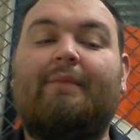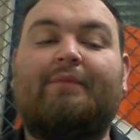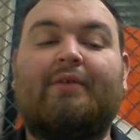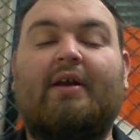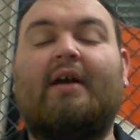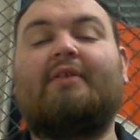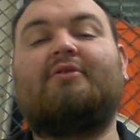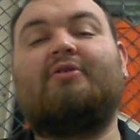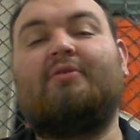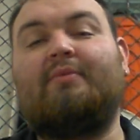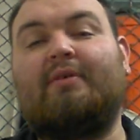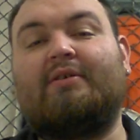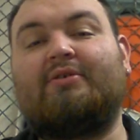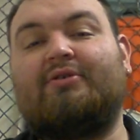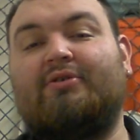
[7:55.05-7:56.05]
you got too
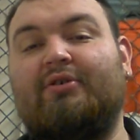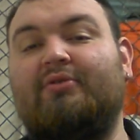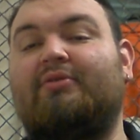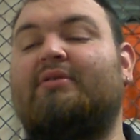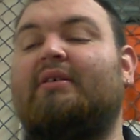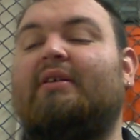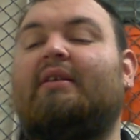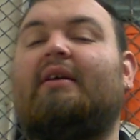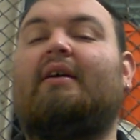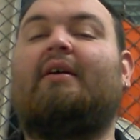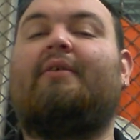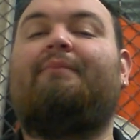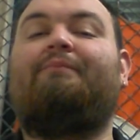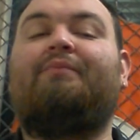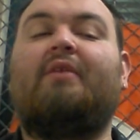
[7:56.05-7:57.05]
much juice in
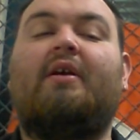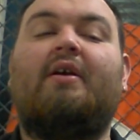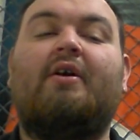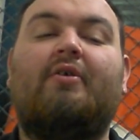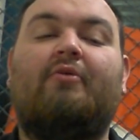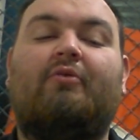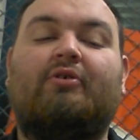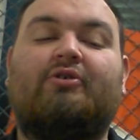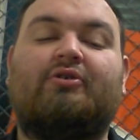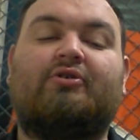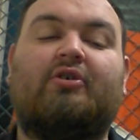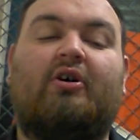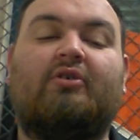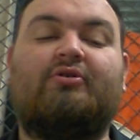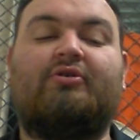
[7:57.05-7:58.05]
there, which is
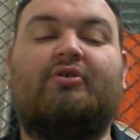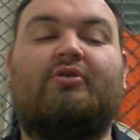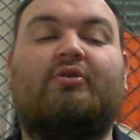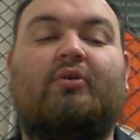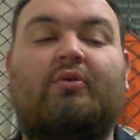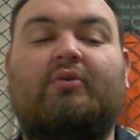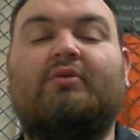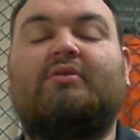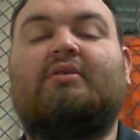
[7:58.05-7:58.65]
causing your coils